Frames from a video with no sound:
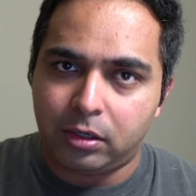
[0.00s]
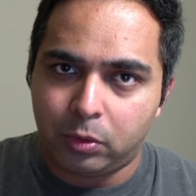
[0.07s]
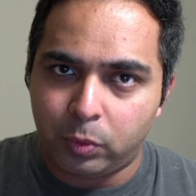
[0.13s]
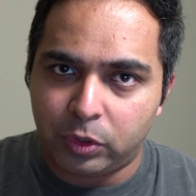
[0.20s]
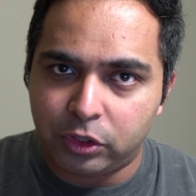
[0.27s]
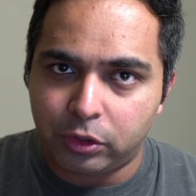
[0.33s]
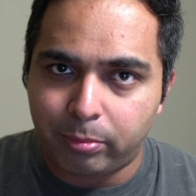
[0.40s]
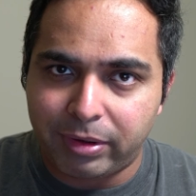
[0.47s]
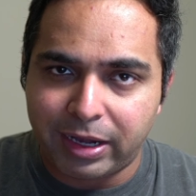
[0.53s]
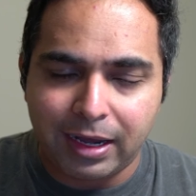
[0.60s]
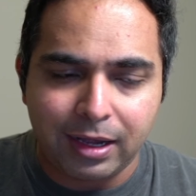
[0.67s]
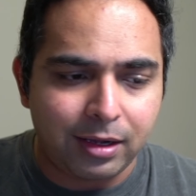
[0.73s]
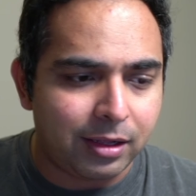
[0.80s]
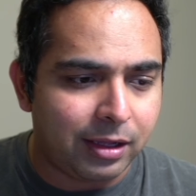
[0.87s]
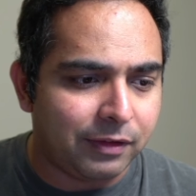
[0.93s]
with your
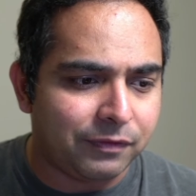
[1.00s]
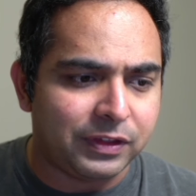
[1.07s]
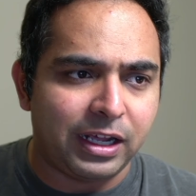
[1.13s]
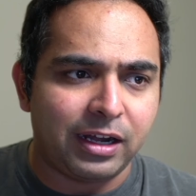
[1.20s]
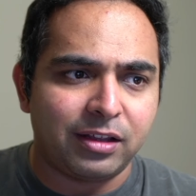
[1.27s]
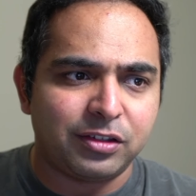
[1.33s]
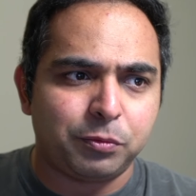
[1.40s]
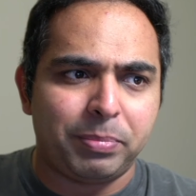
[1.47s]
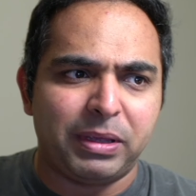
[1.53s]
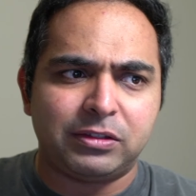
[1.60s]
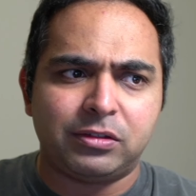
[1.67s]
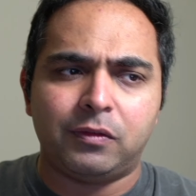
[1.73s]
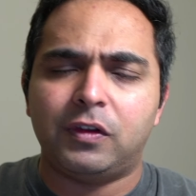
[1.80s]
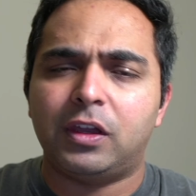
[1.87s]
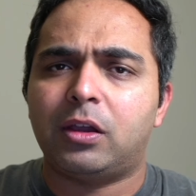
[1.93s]
brand. If there are
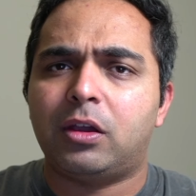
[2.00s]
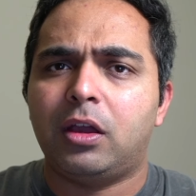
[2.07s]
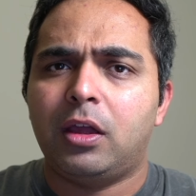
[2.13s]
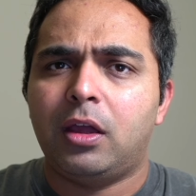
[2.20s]
specific